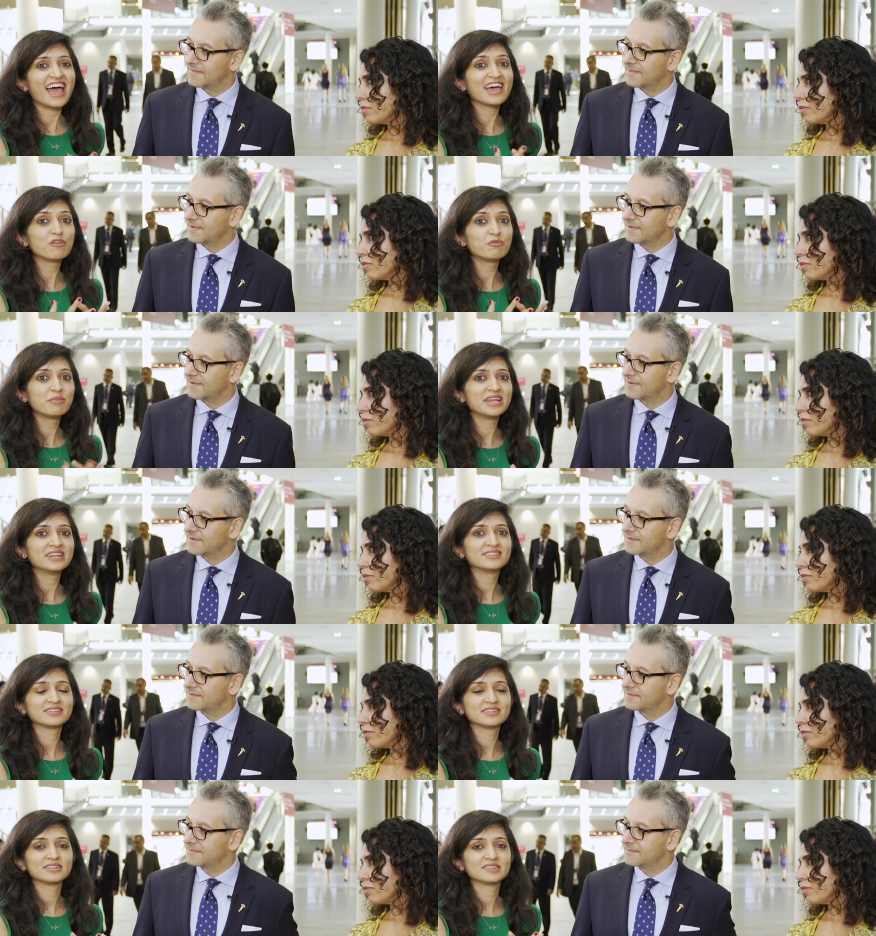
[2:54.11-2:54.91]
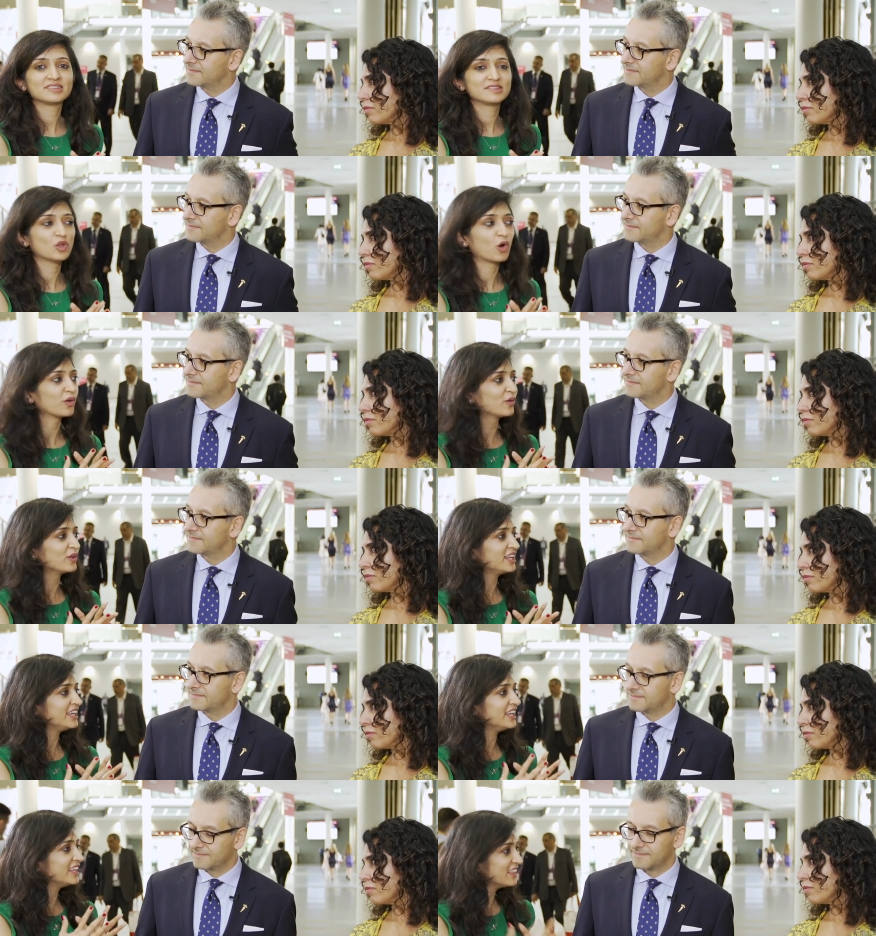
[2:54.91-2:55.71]
Speaker 1: I have mentors not
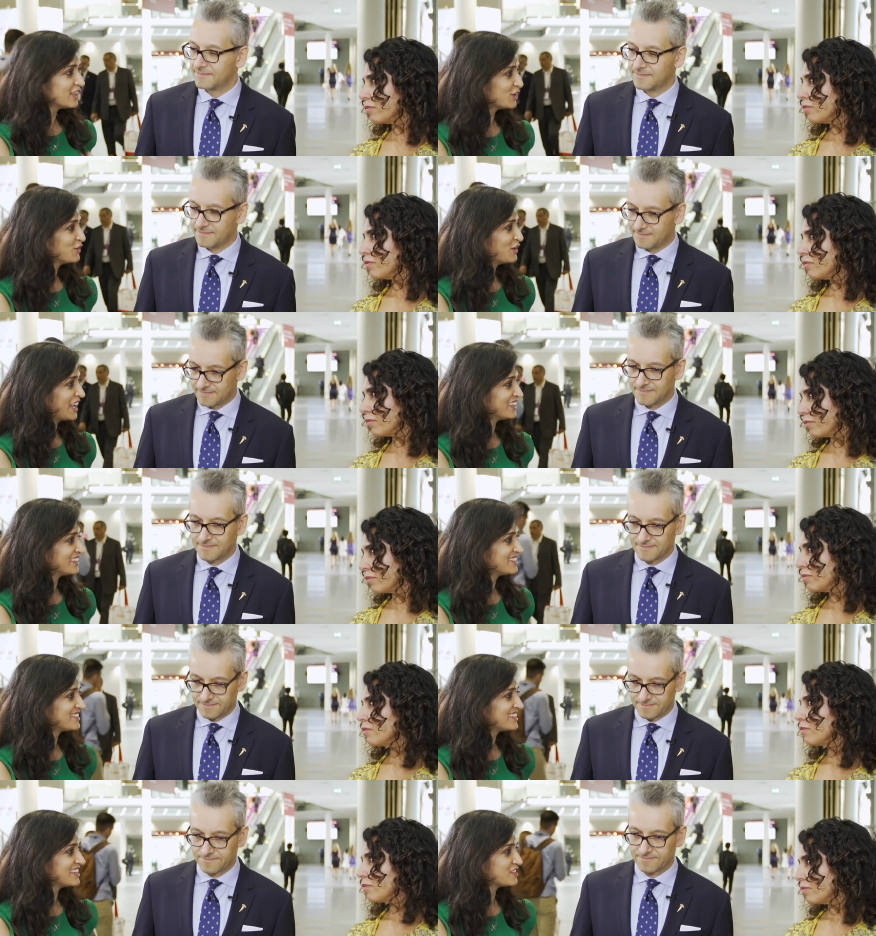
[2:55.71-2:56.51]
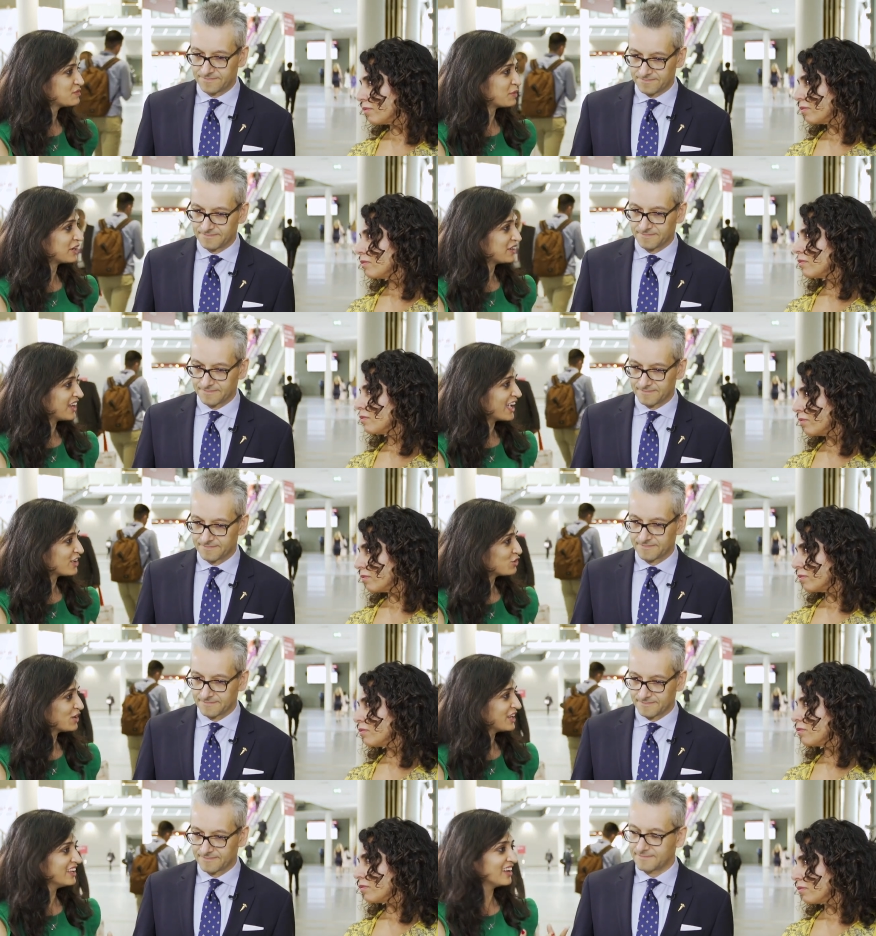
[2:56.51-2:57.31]
only in the United States, but
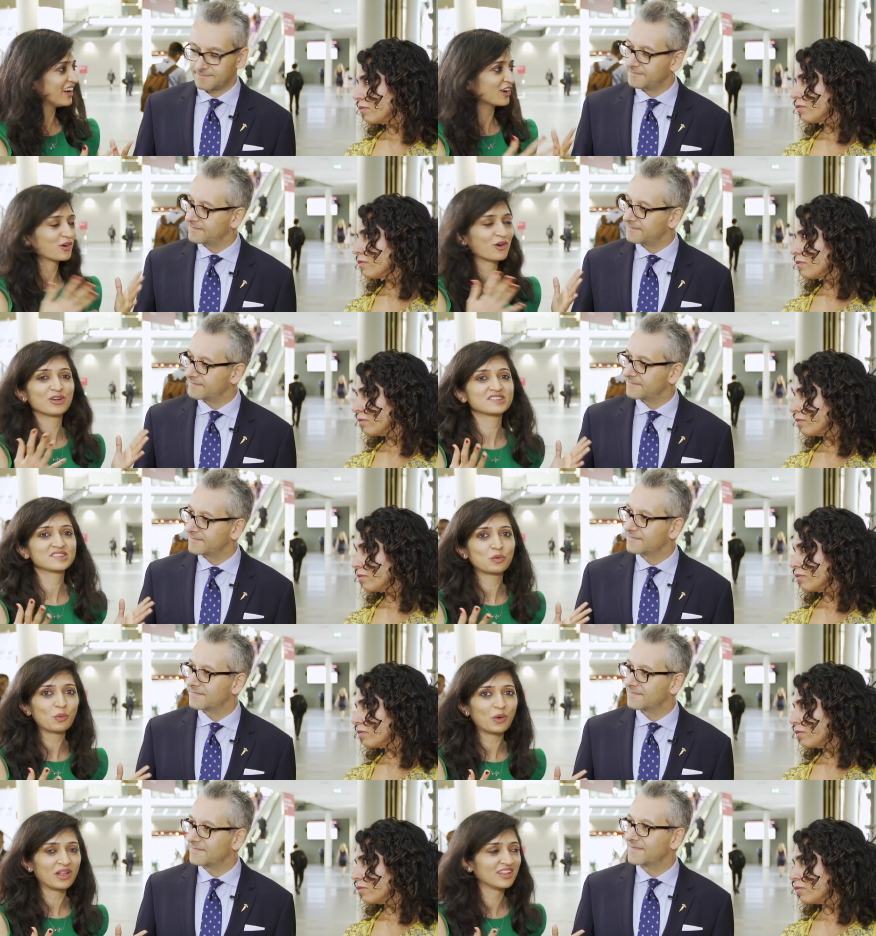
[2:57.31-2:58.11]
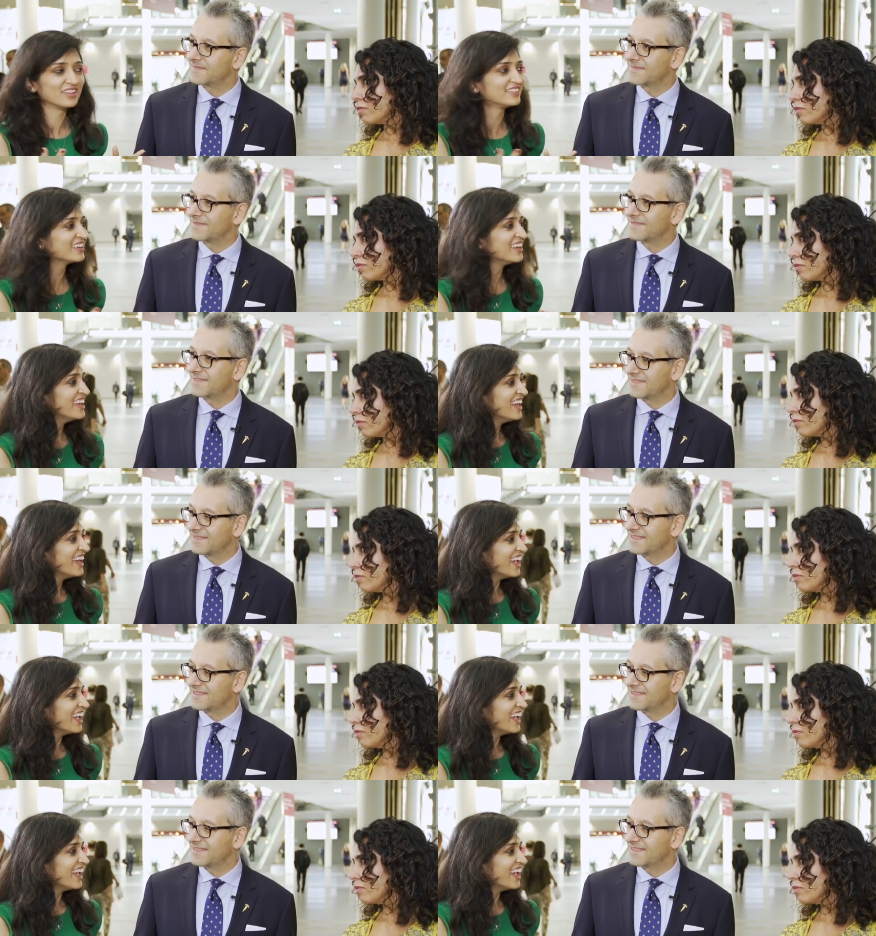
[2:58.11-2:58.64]
actually across the world.